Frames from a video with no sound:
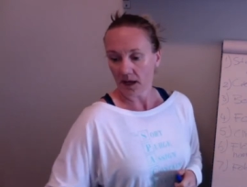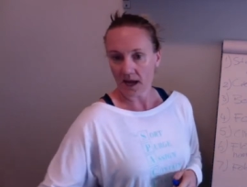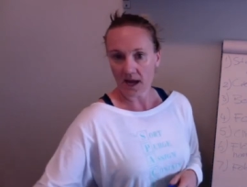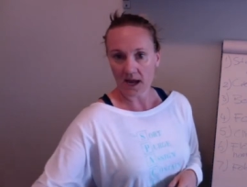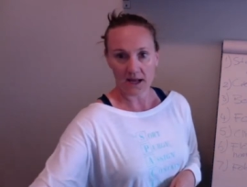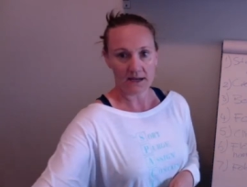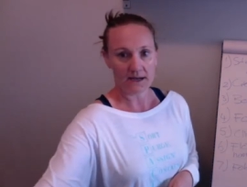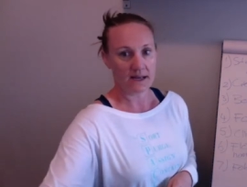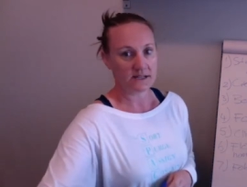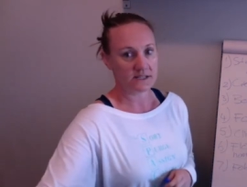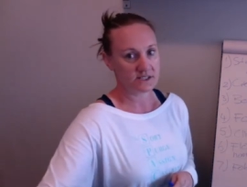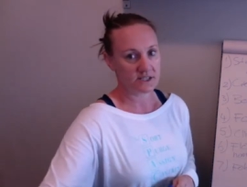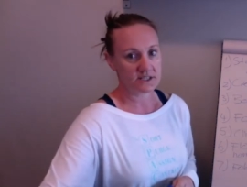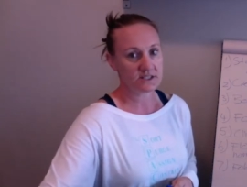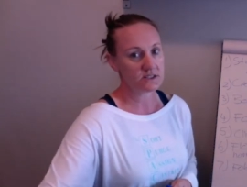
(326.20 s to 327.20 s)
And
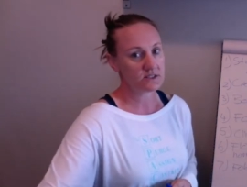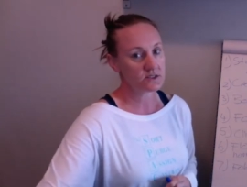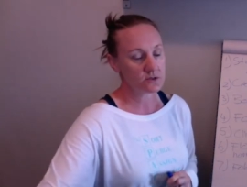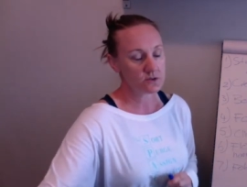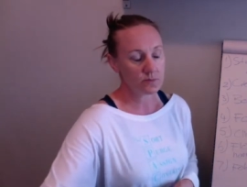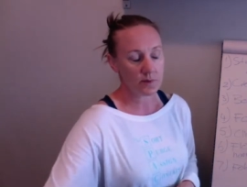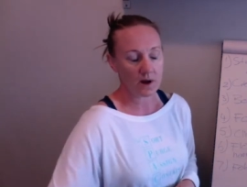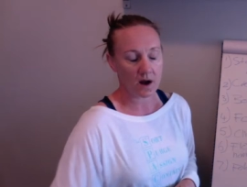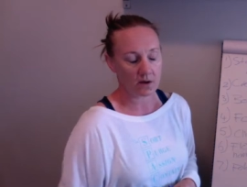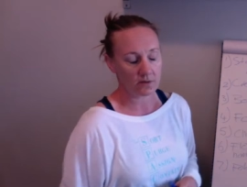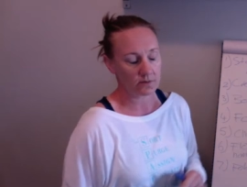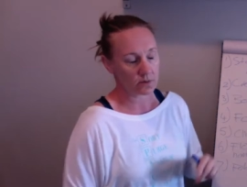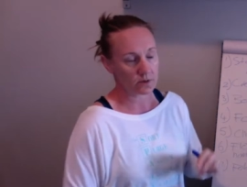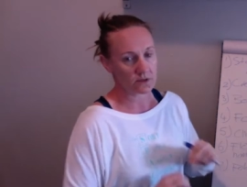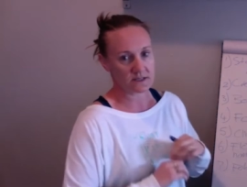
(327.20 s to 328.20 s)
it's just, it's super
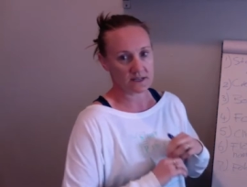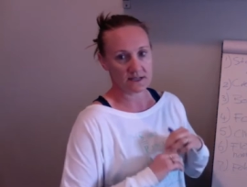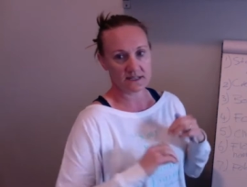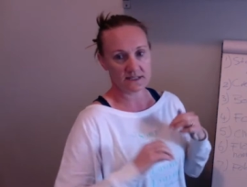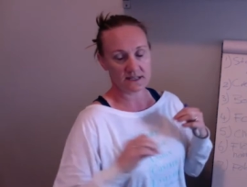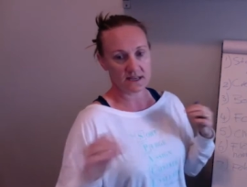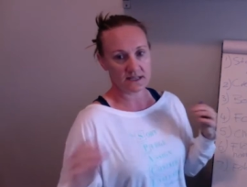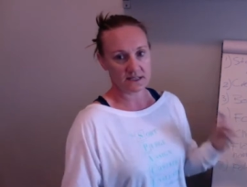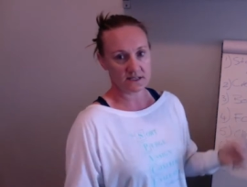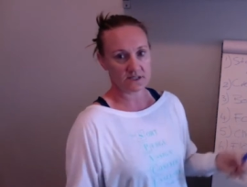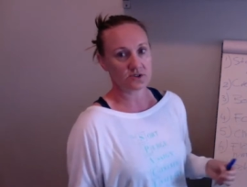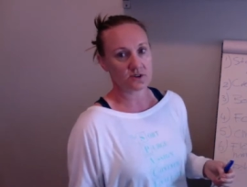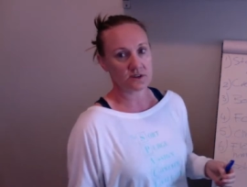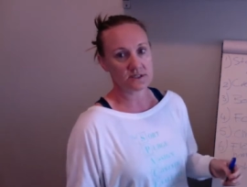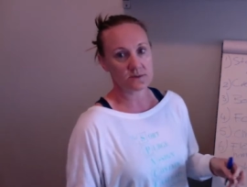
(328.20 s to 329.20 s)
helpful because then it takes that
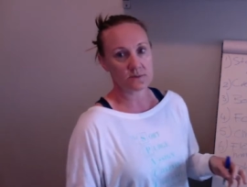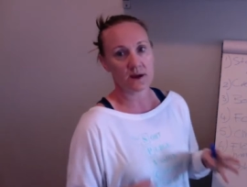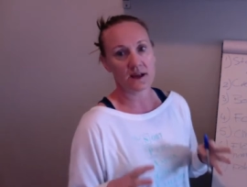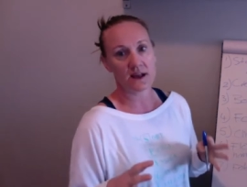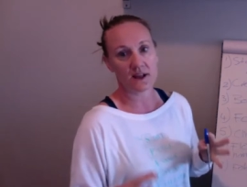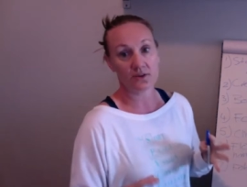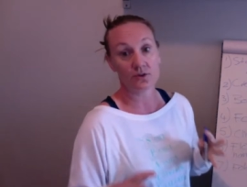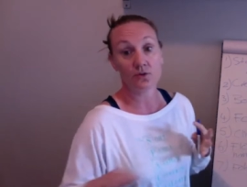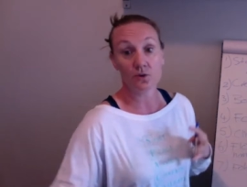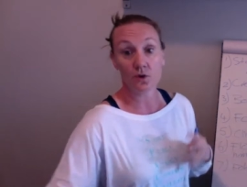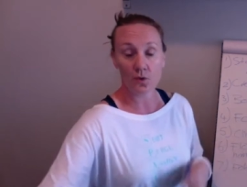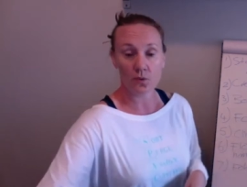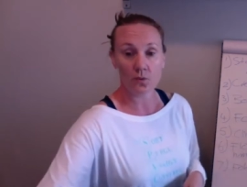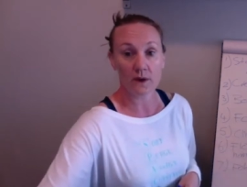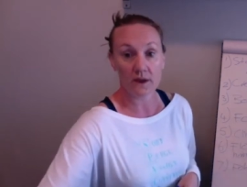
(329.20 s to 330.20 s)
stress away and you
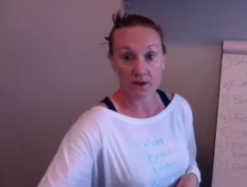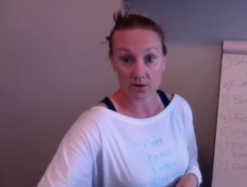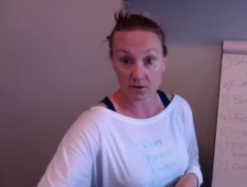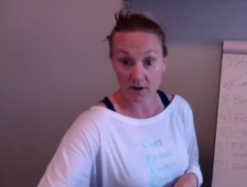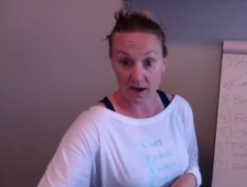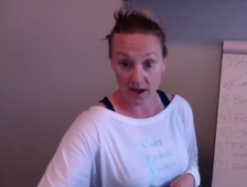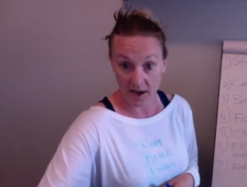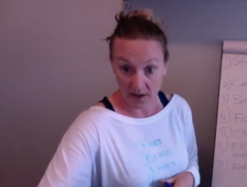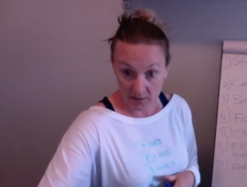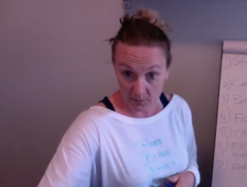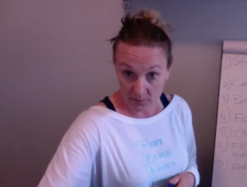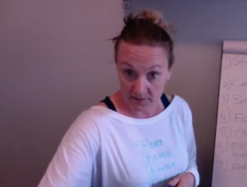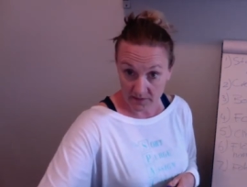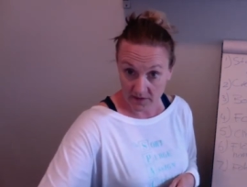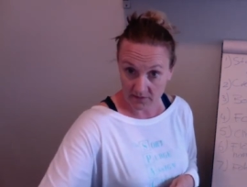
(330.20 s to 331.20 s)
know where you're at
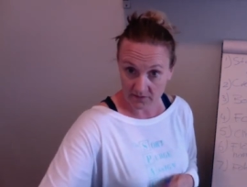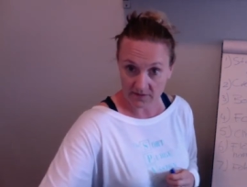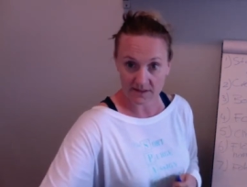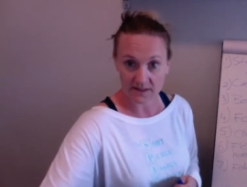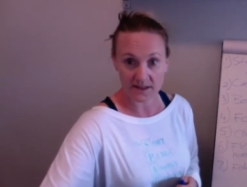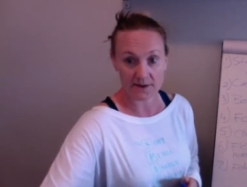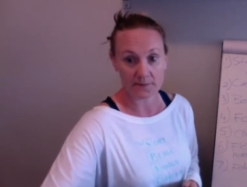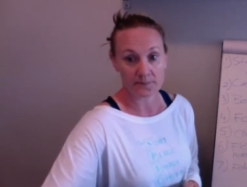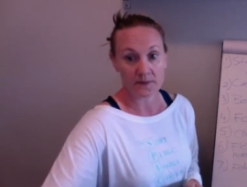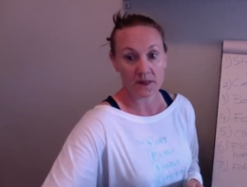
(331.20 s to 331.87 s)
with everything.